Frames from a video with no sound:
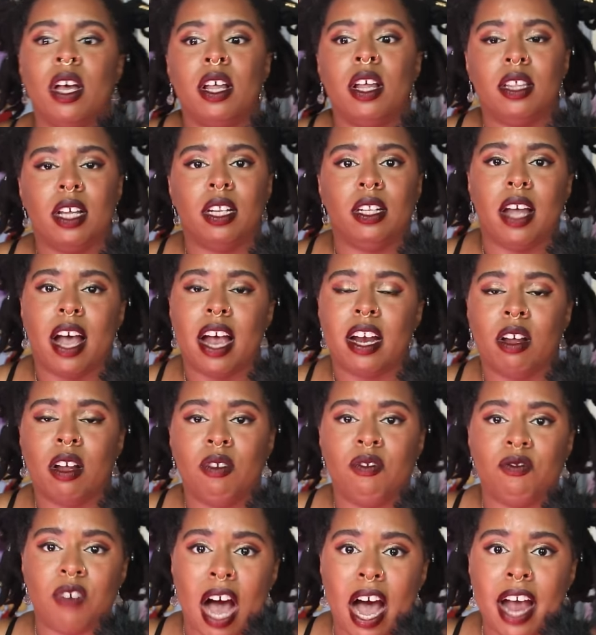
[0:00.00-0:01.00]
the line of
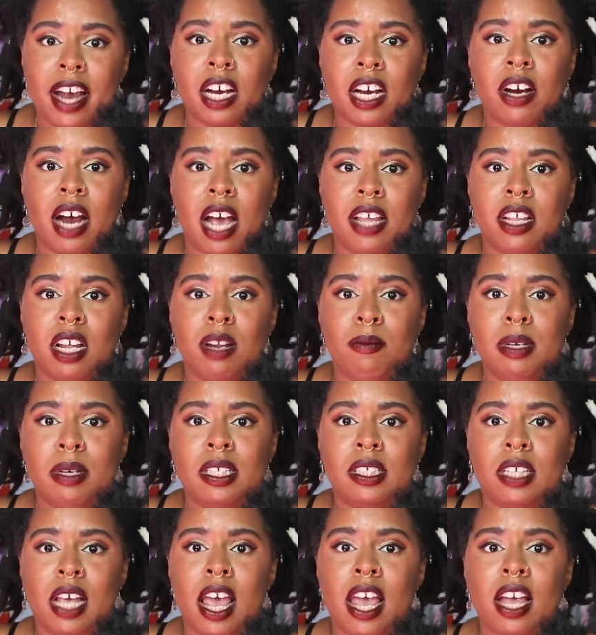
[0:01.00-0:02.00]
fire, and then be
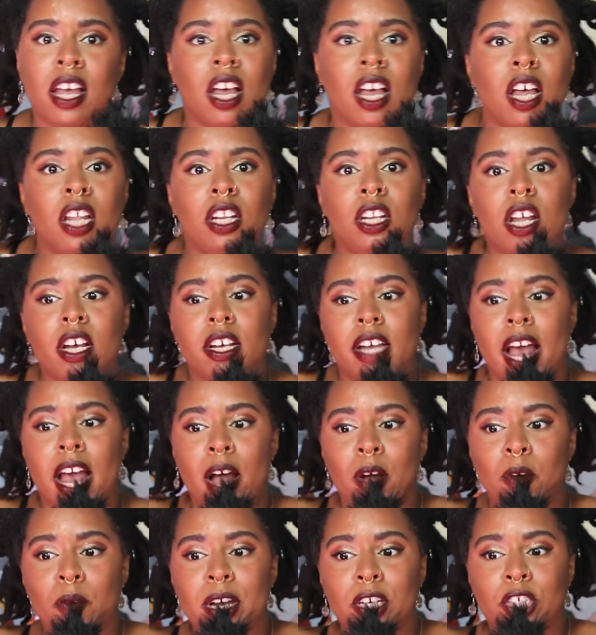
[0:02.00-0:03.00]
saying, Look how
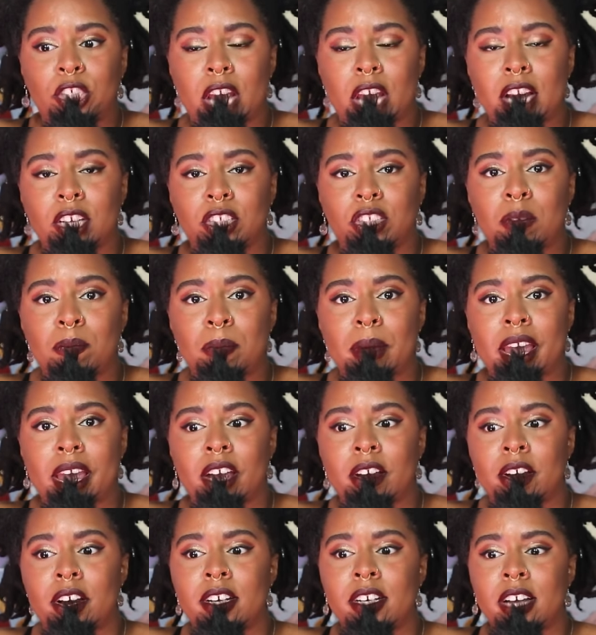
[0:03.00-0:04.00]
we changed the
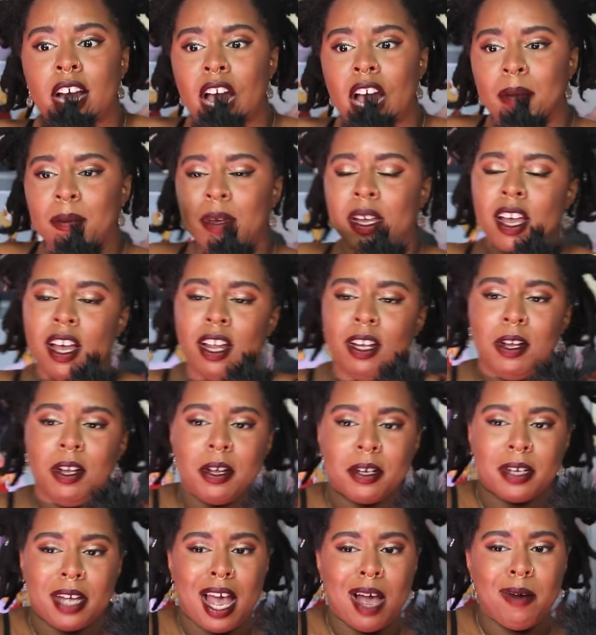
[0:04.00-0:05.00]
paradigm.
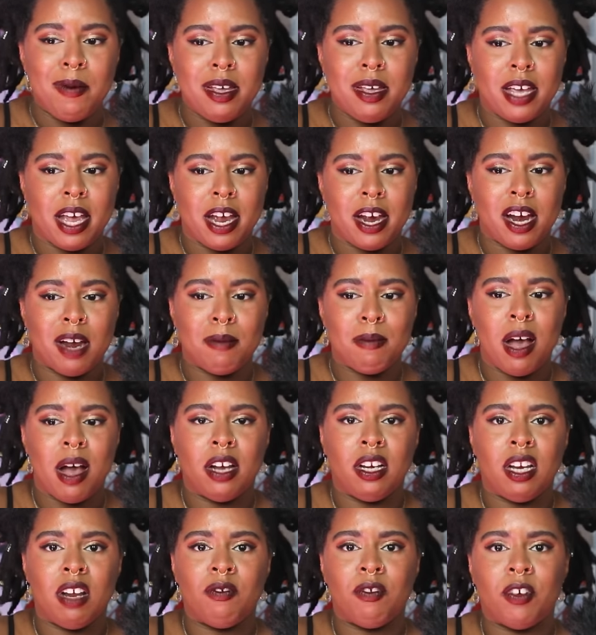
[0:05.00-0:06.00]
Look how we care about
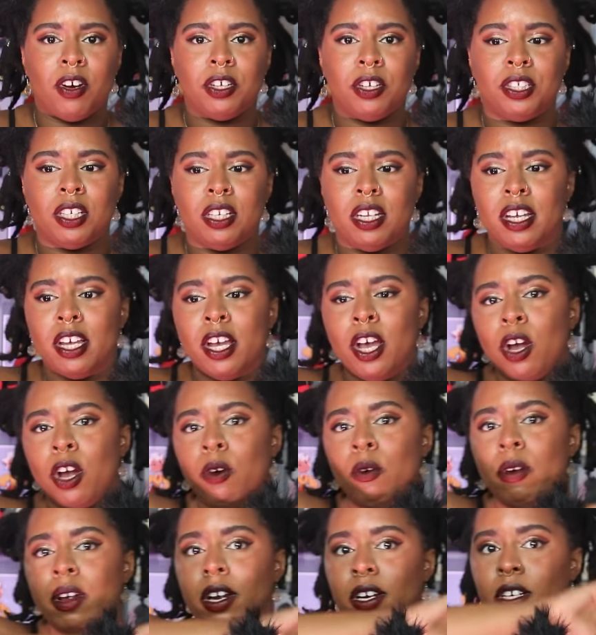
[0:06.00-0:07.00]
diversity.
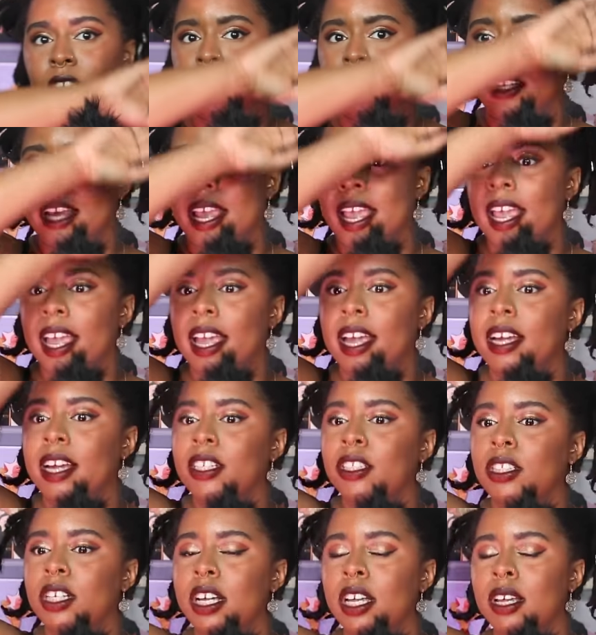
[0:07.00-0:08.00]
We are
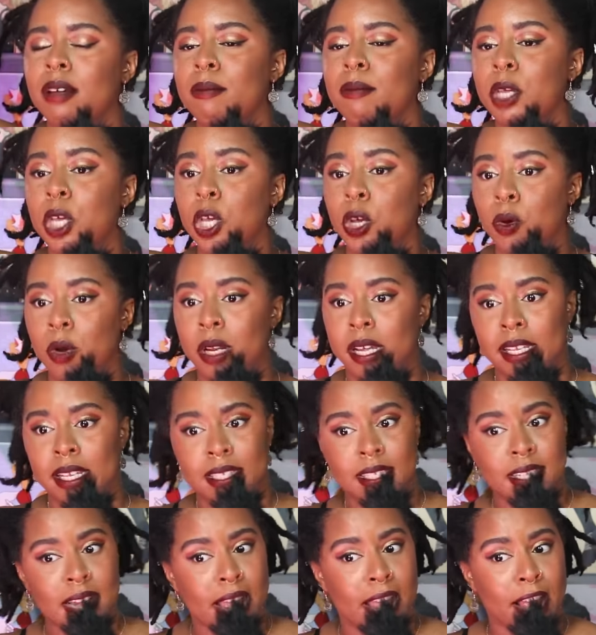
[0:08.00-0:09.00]
changing beauty
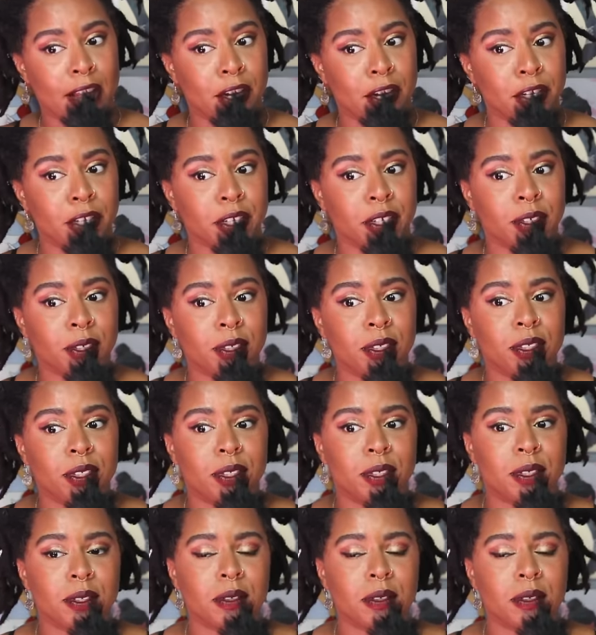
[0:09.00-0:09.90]
standards.